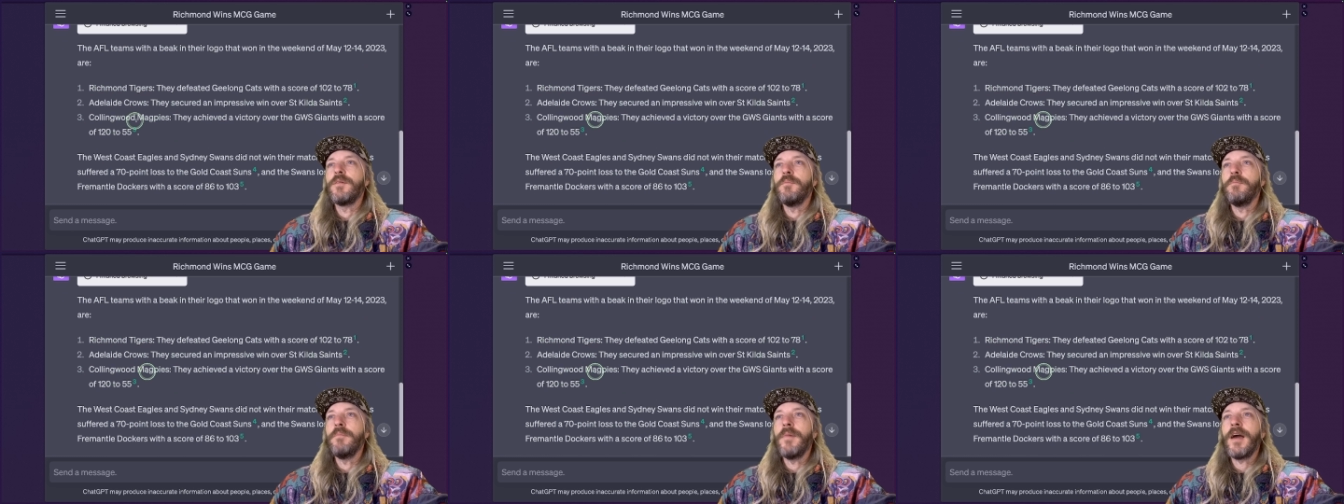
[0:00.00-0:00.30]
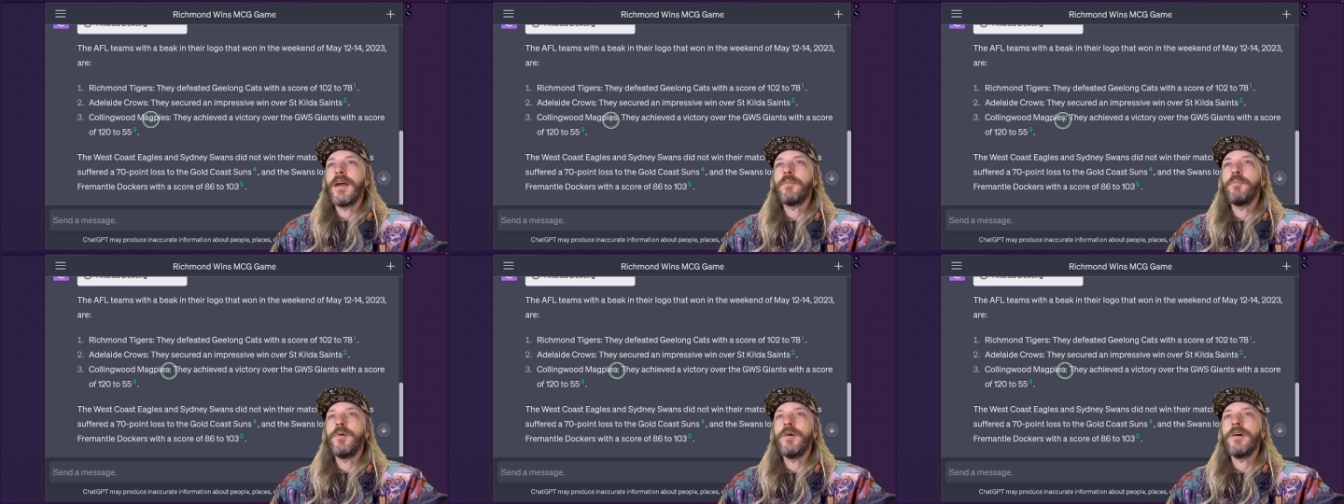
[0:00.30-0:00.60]

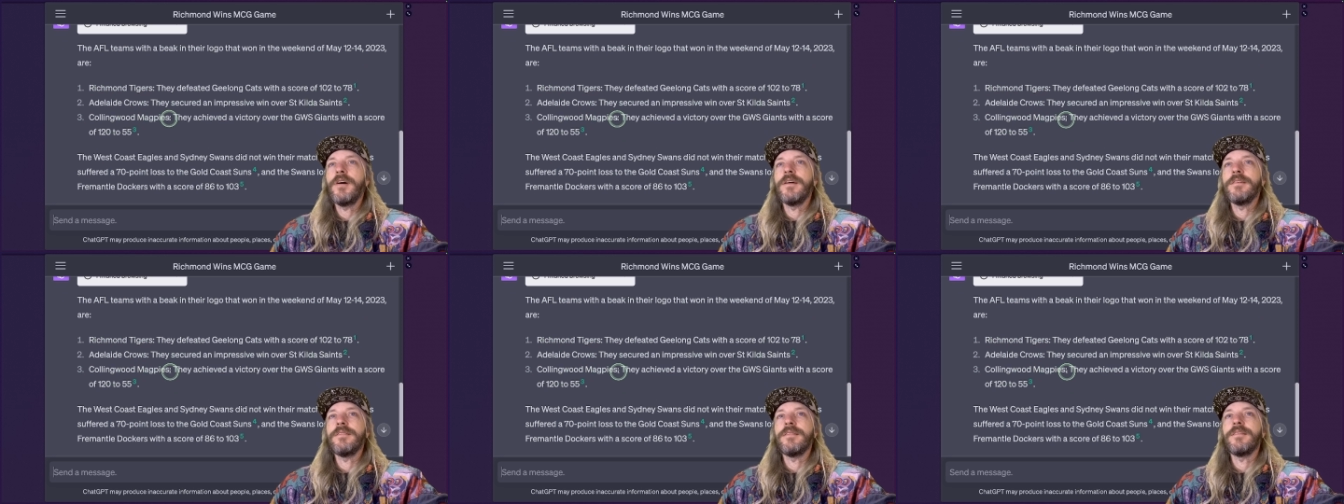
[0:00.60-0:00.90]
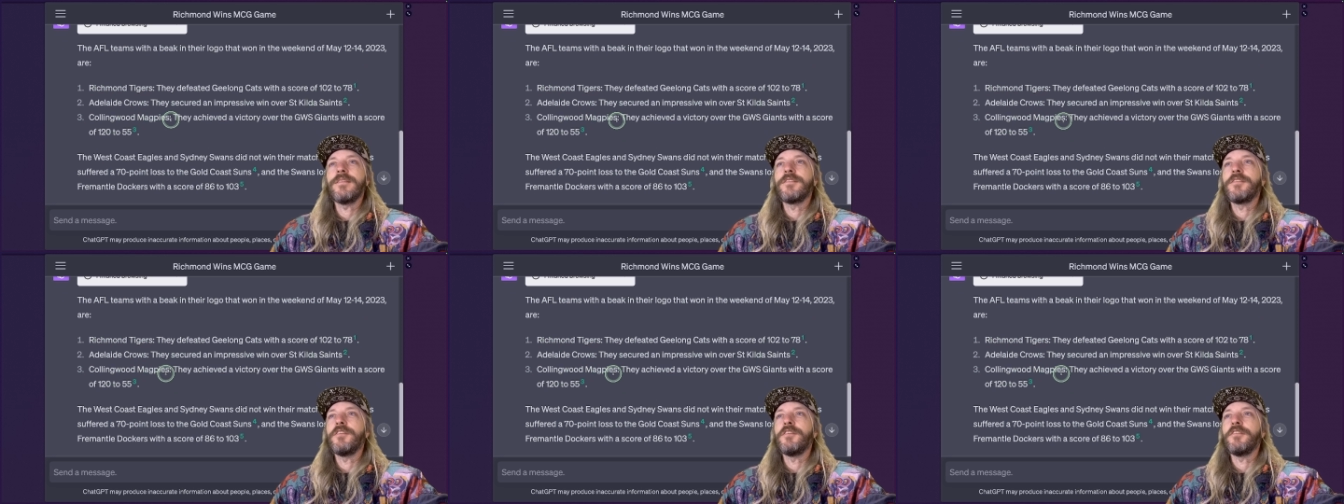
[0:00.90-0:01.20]
Magpies
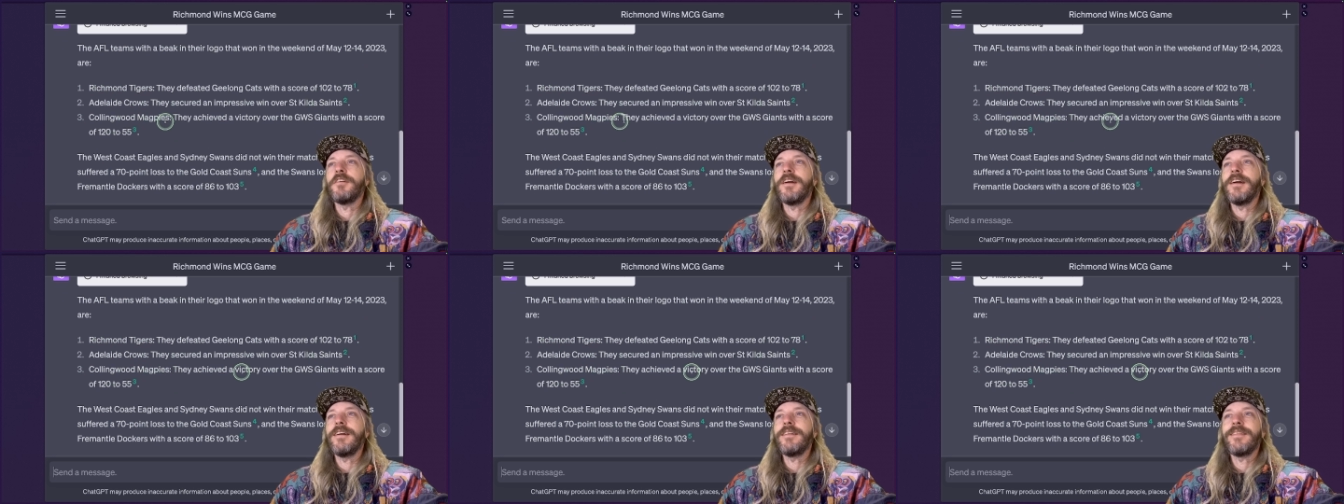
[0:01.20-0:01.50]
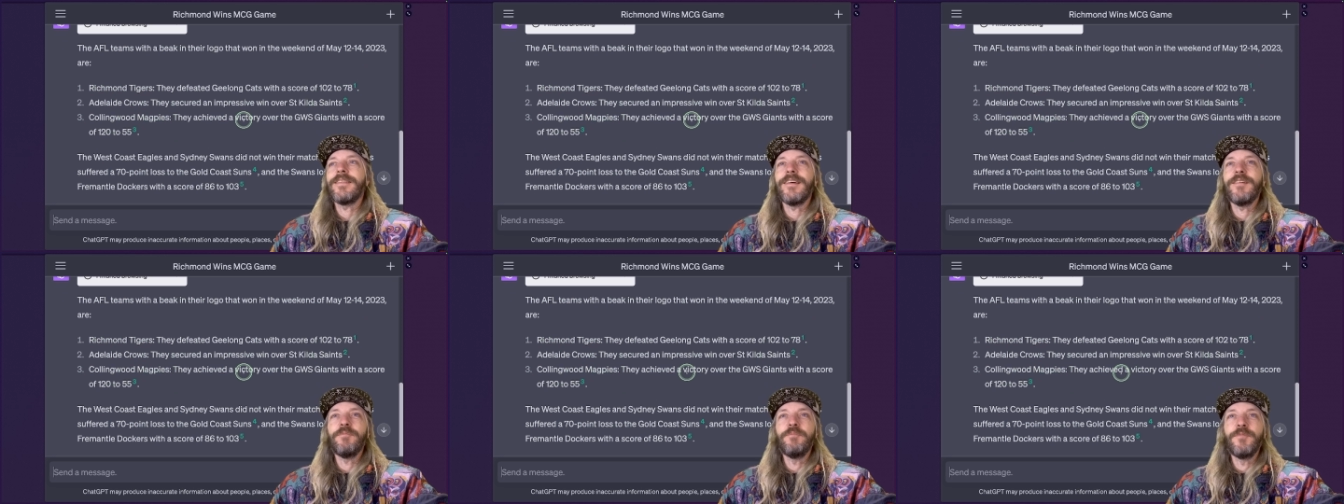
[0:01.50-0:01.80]
is
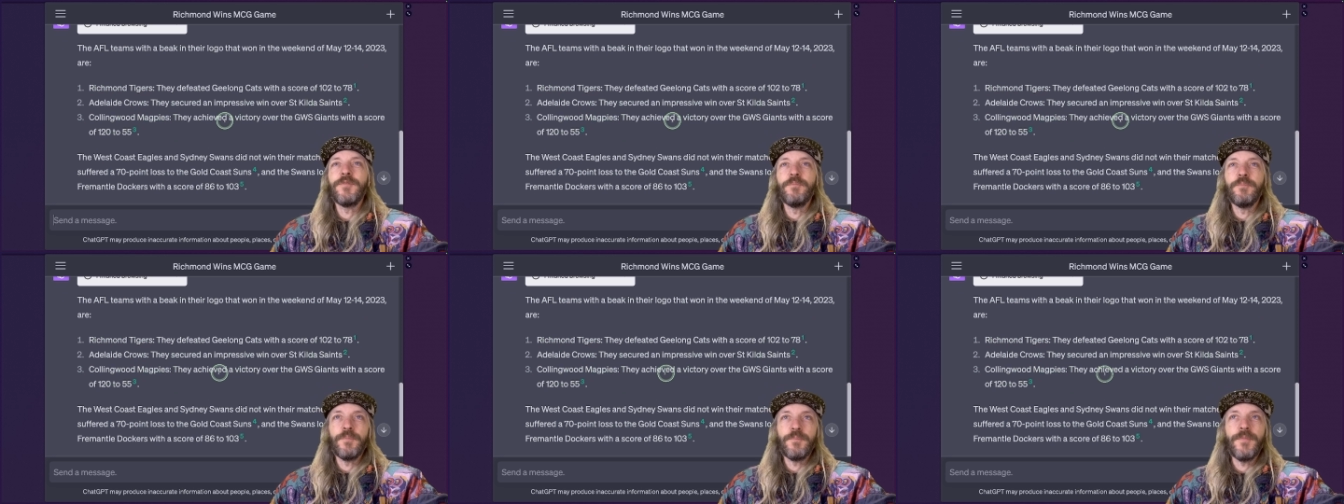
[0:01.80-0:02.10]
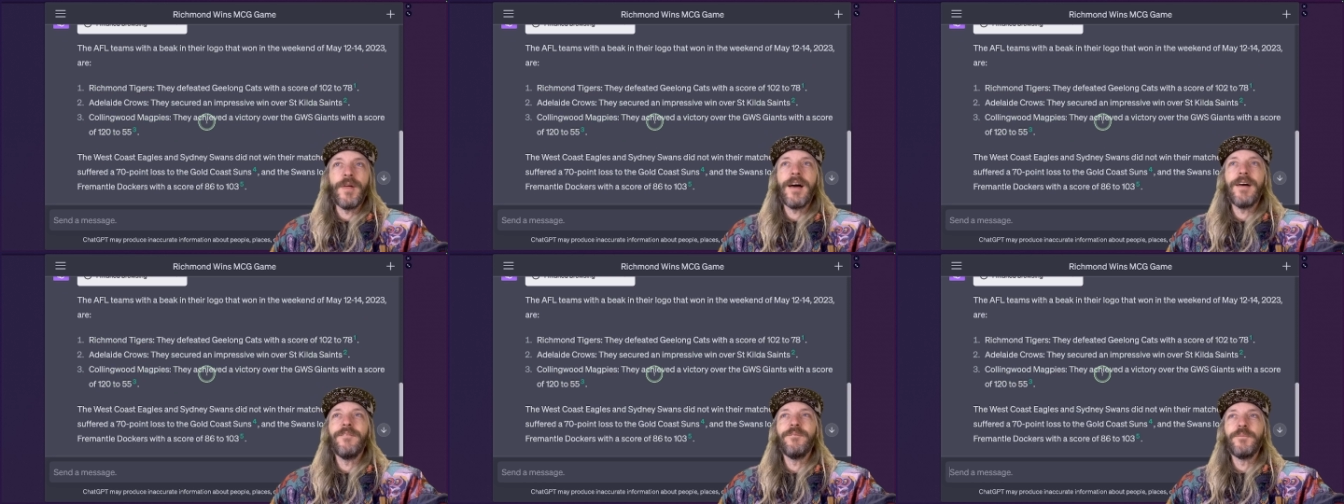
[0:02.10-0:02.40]
correct.
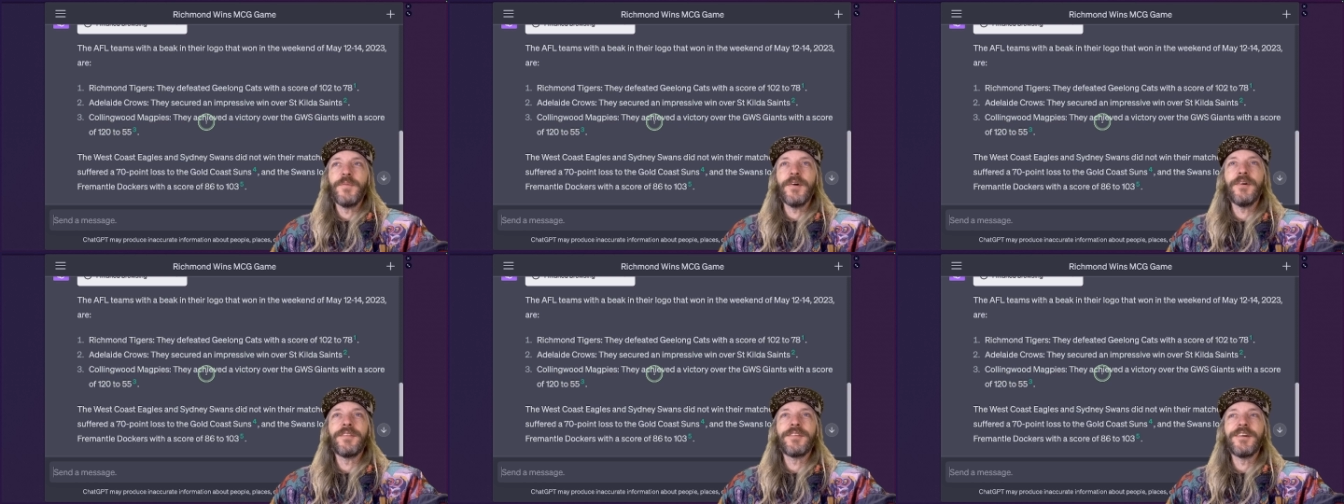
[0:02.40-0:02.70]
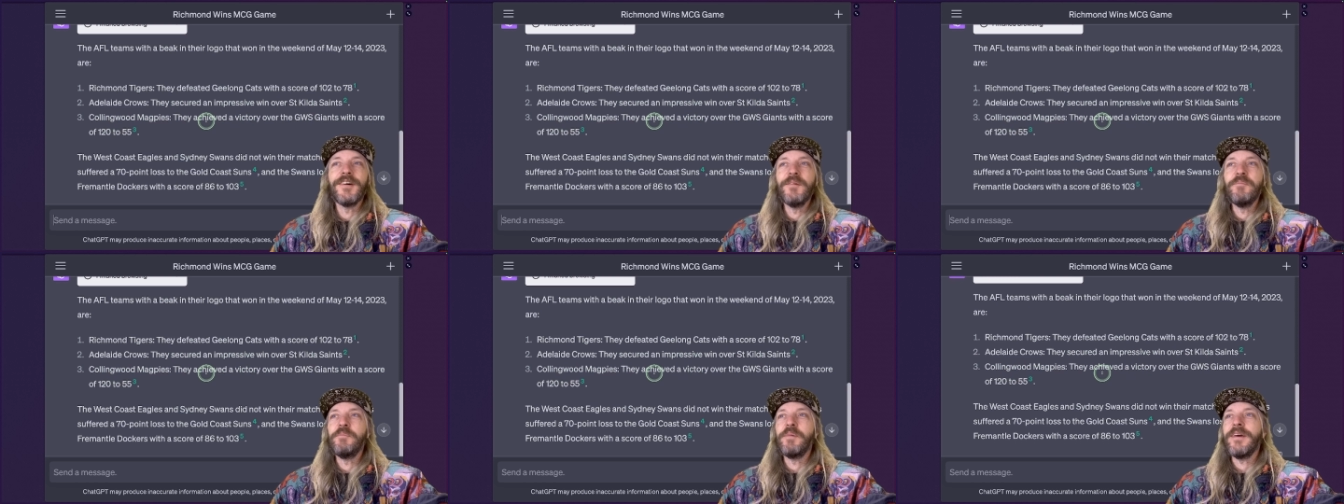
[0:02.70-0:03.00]
They've both
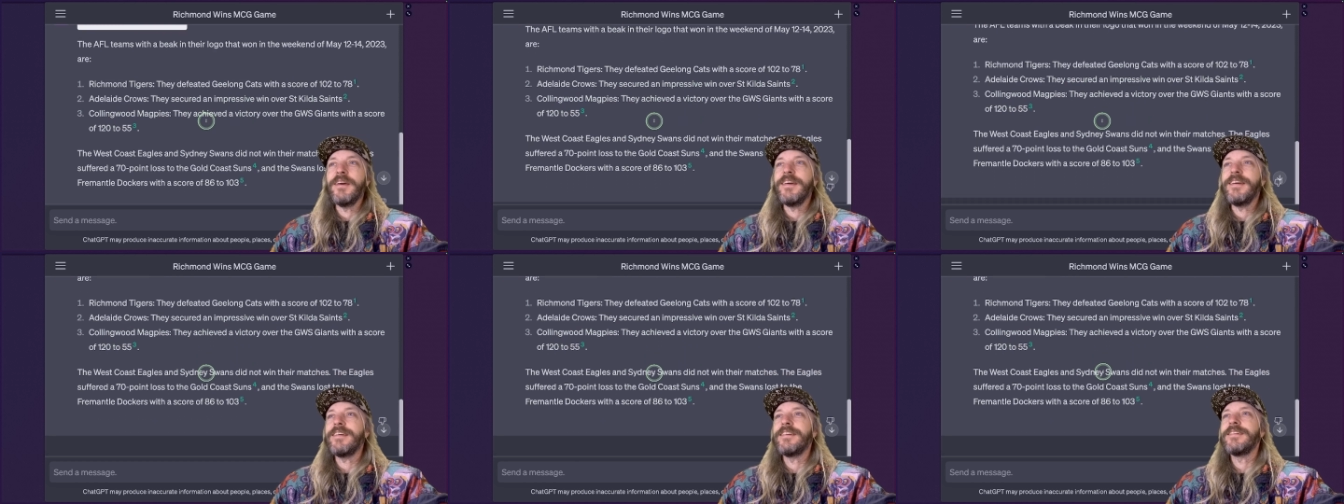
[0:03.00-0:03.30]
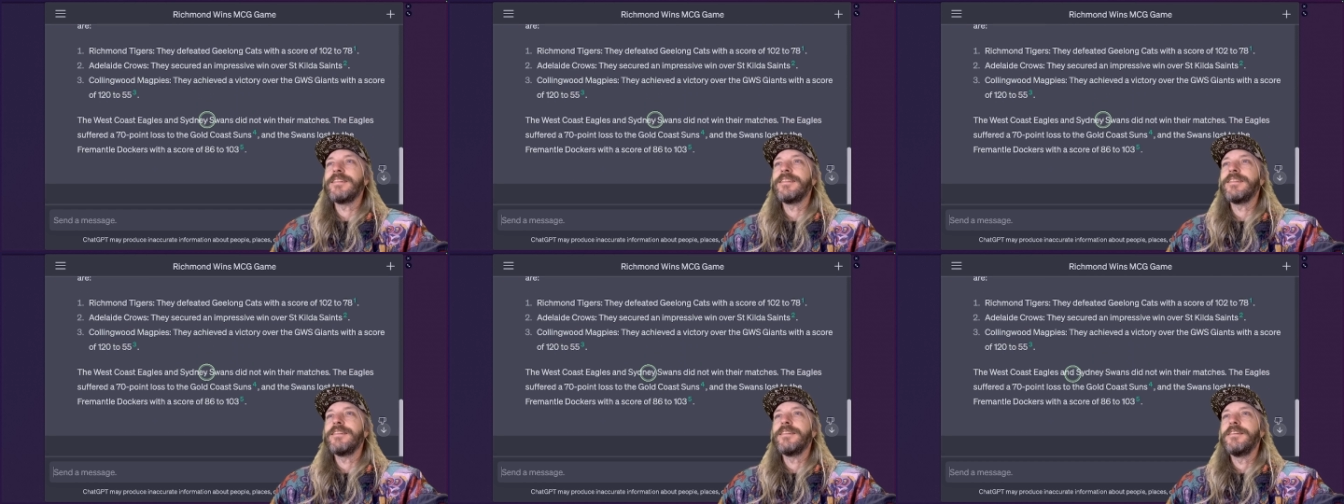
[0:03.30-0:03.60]
got
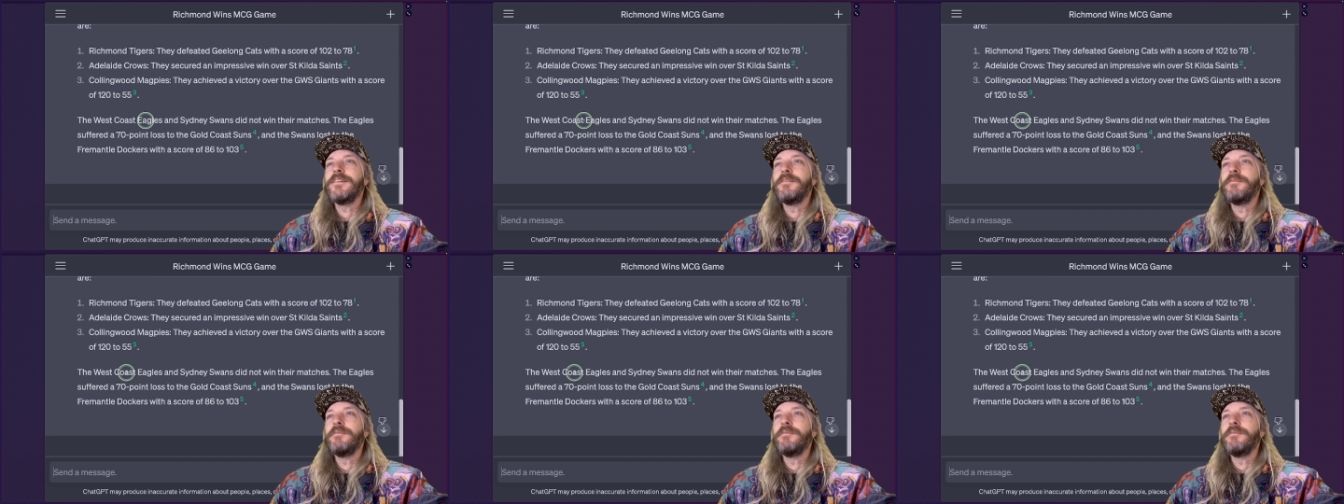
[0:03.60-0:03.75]
beaks.